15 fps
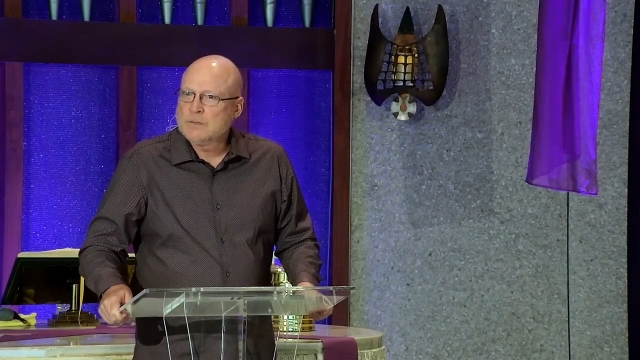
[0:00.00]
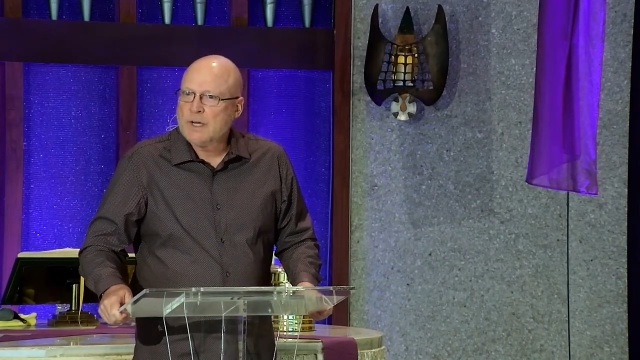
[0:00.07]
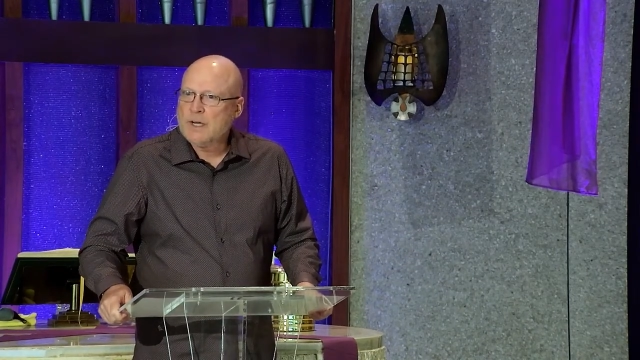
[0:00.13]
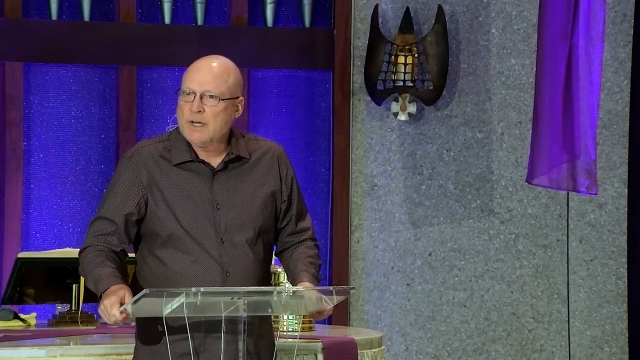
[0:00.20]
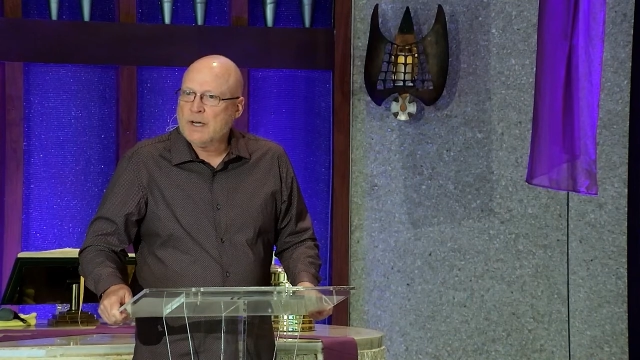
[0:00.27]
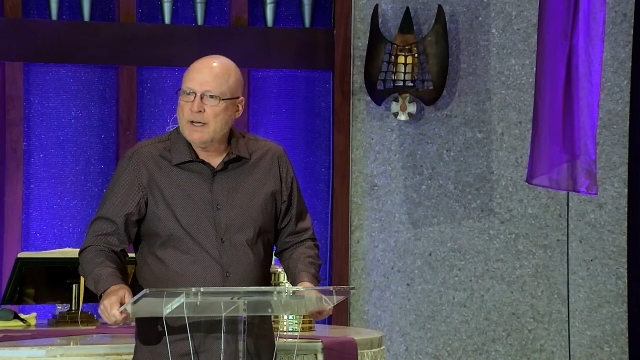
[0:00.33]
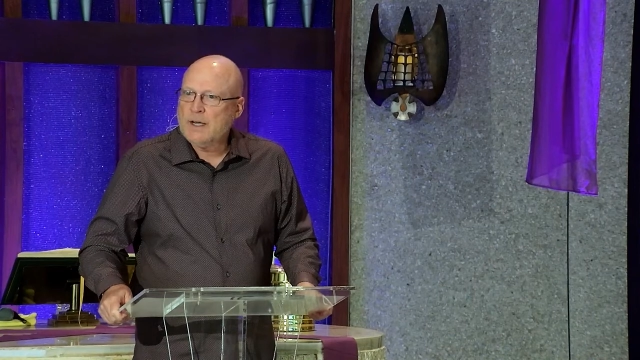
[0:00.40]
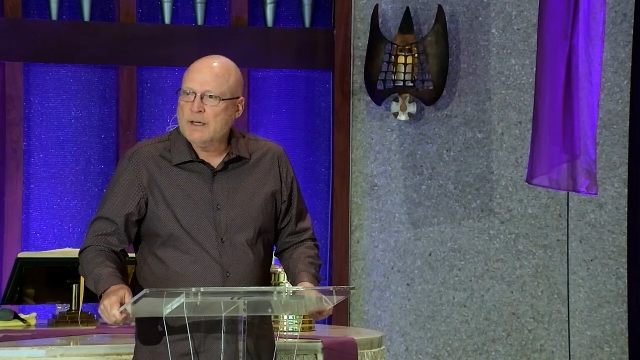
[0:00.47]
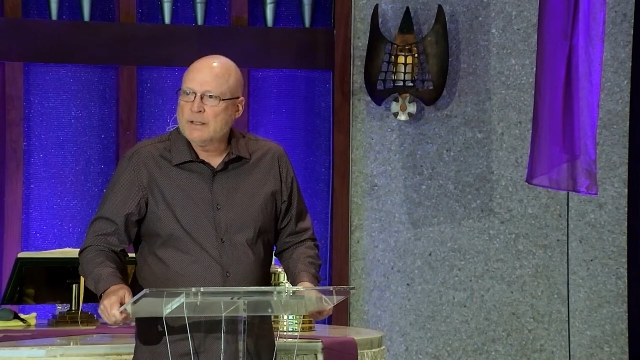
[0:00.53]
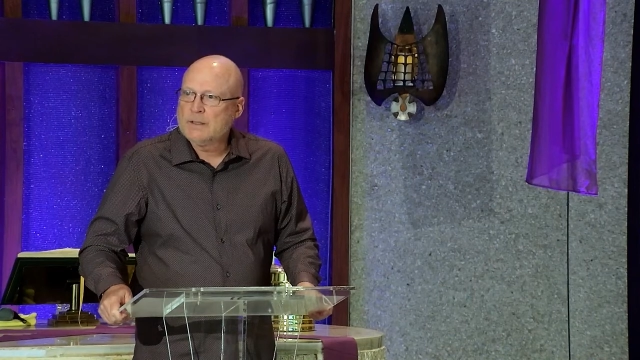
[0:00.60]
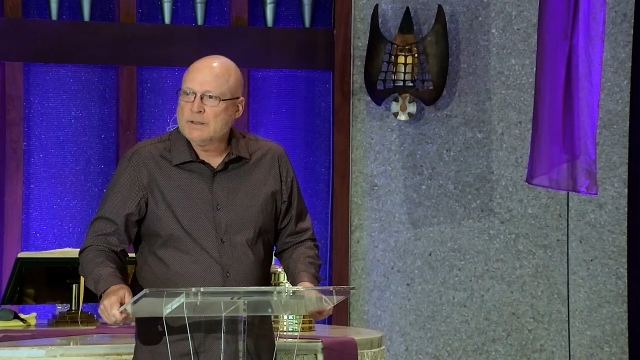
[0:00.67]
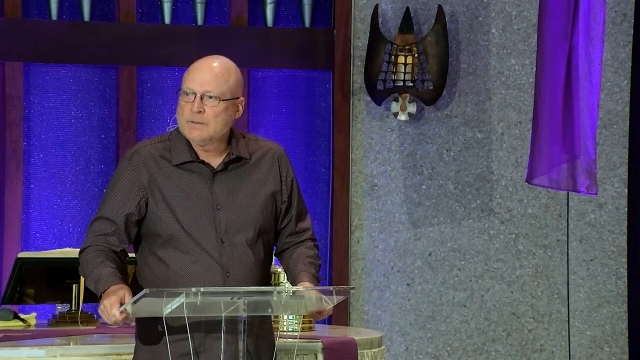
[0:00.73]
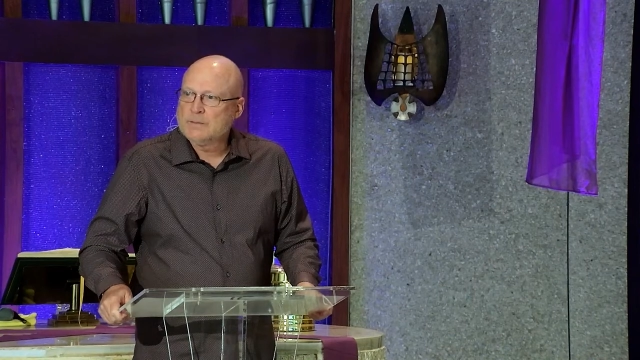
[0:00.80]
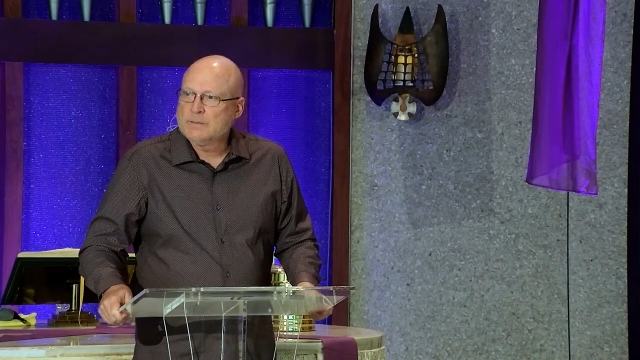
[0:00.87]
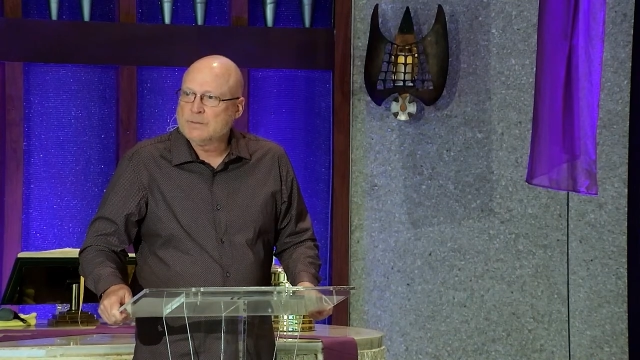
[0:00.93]
Okay?
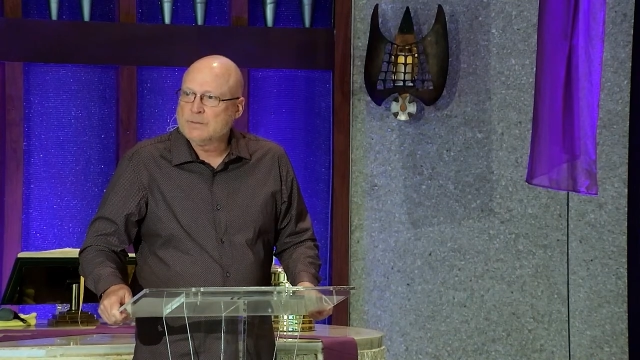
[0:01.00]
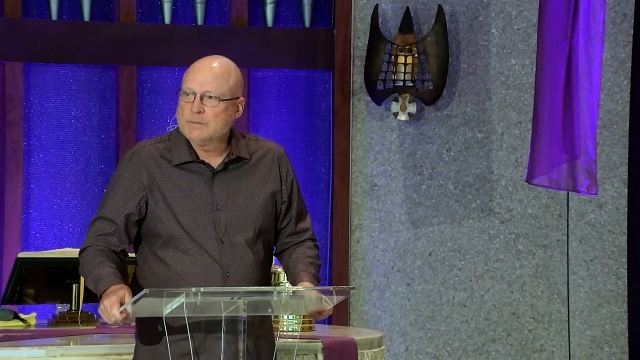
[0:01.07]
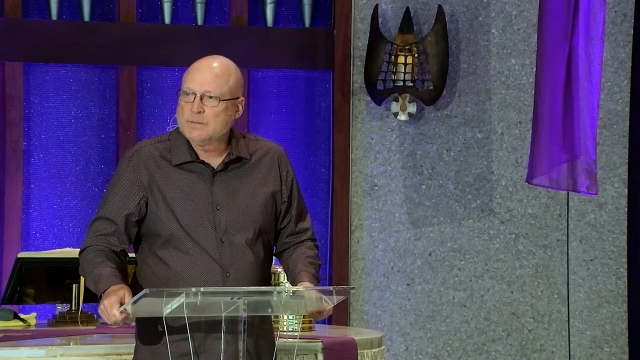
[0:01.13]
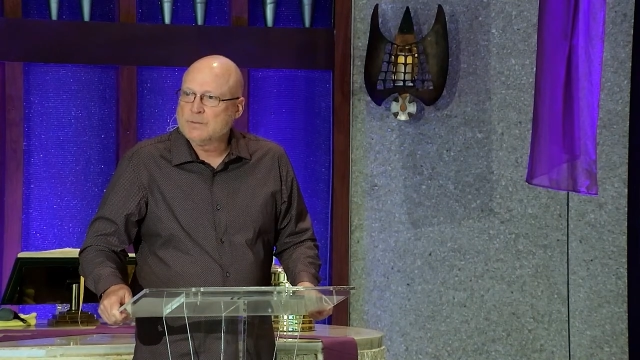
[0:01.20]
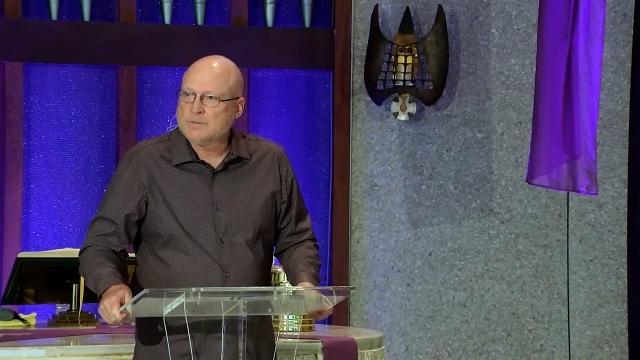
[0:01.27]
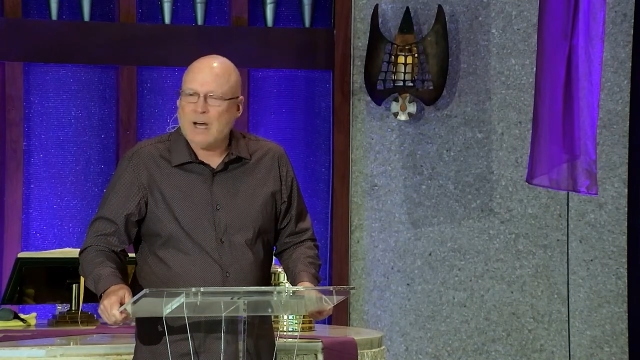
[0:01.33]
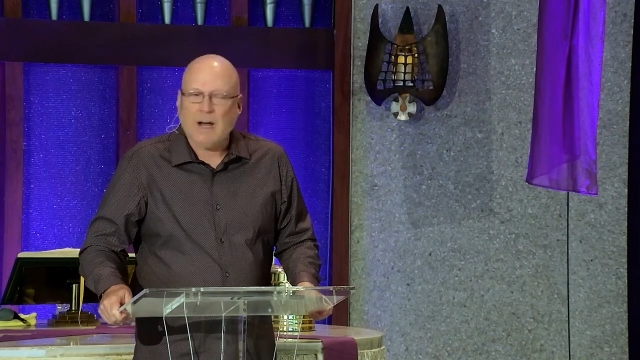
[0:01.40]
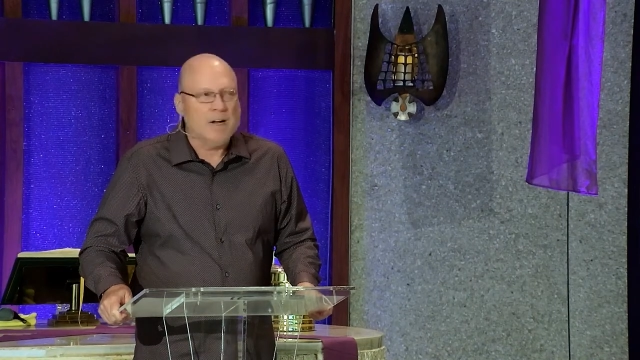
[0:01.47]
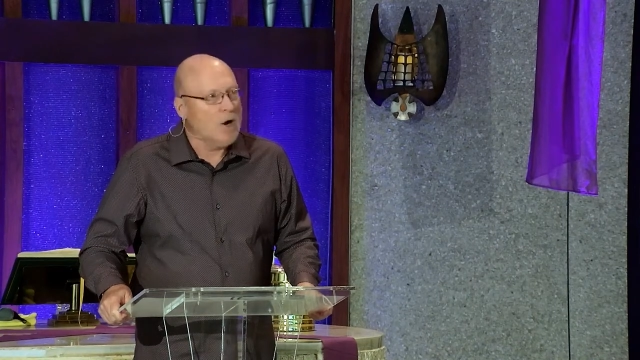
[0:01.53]
I